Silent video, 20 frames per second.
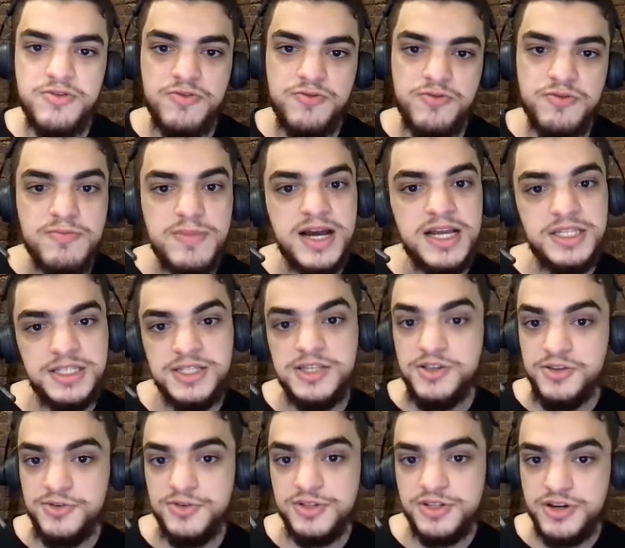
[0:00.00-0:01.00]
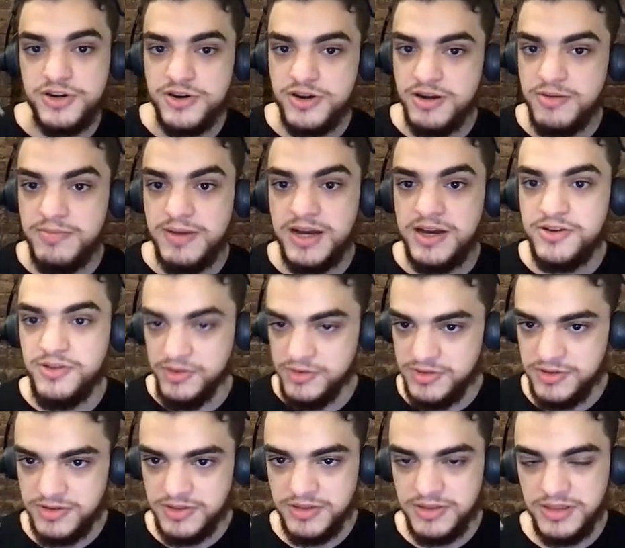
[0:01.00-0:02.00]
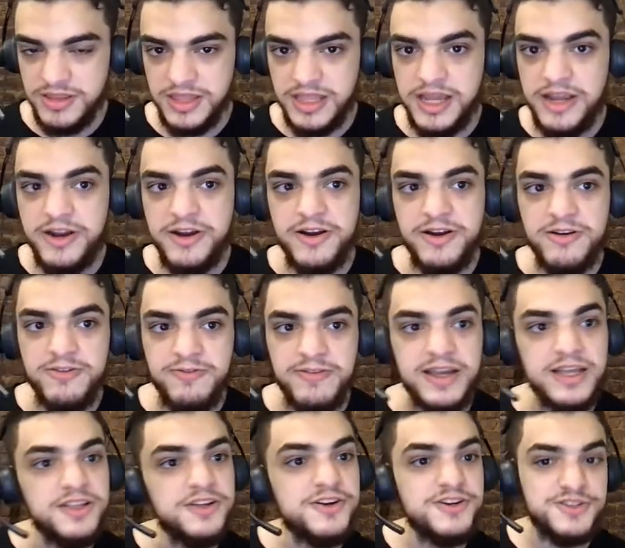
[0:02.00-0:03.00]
reminds the user about their failure